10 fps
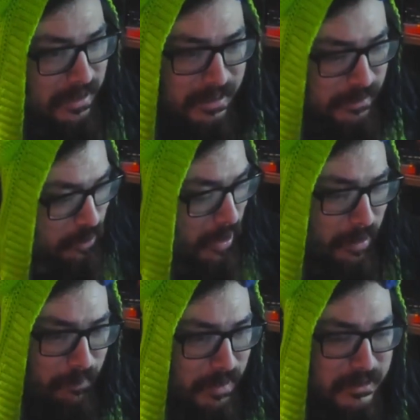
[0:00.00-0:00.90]
they try to
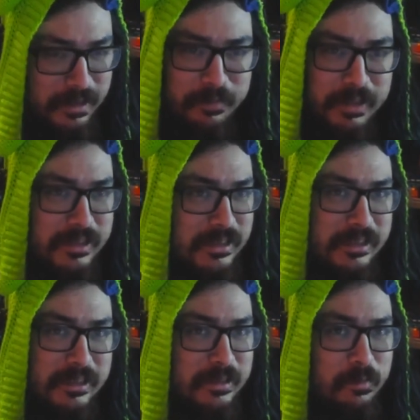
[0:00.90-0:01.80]
mix it, but it just
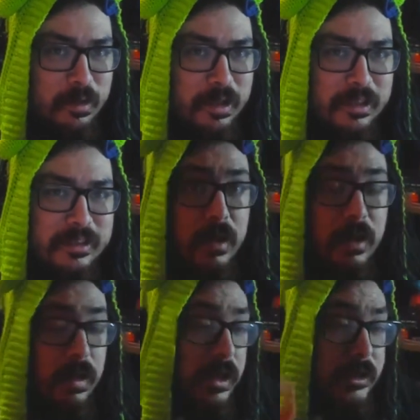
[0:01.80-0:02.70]
doesn't work.
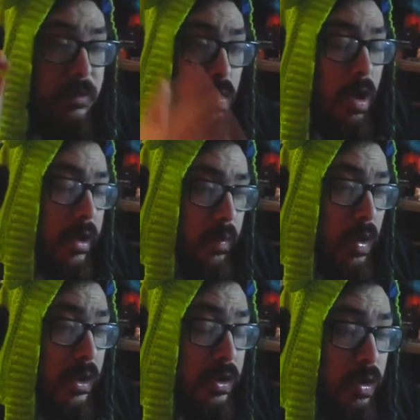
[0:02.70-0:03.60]
Here is Rocket
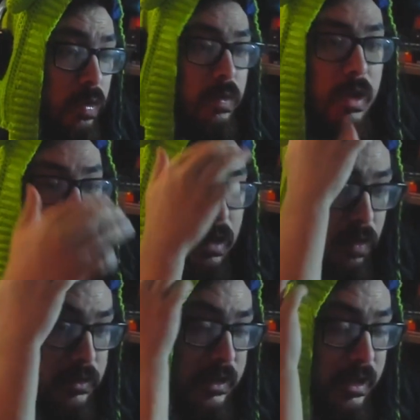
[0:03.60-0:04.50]
Raccoon, how he
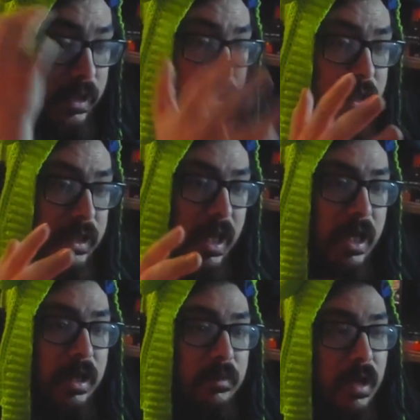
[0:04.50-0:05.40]
looks like in the
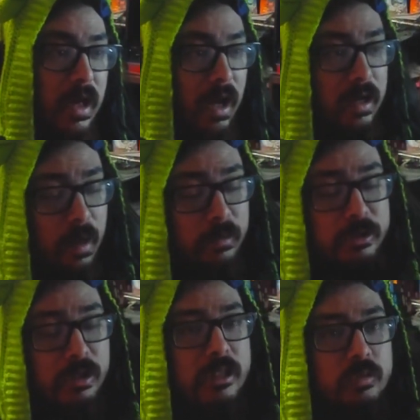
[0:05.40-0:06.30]
game. And I'm gonna
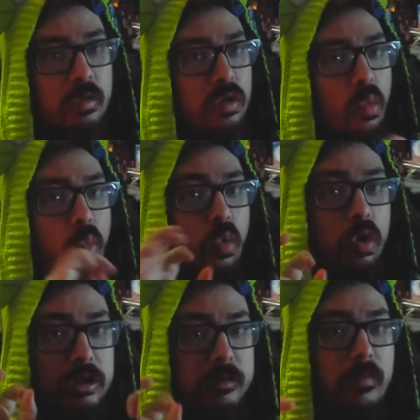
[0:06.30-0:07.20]
show you guys one of the
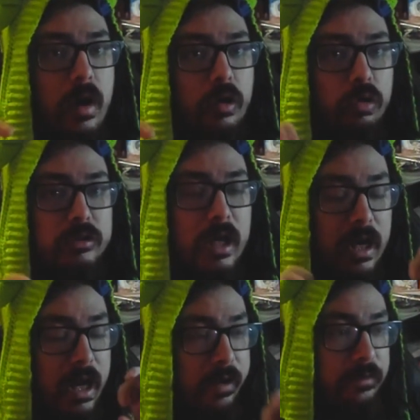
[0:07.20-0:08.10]
worst models I
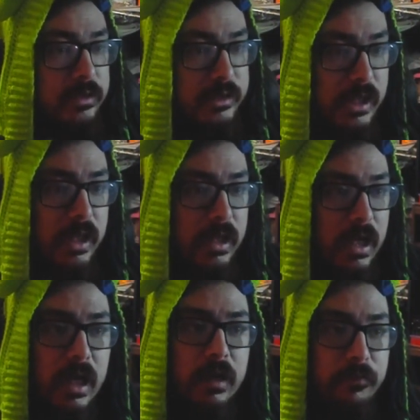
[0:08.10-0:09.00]
ever seen
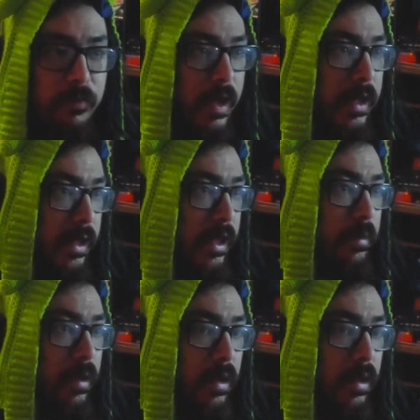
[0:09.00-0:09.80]
in a fighting game.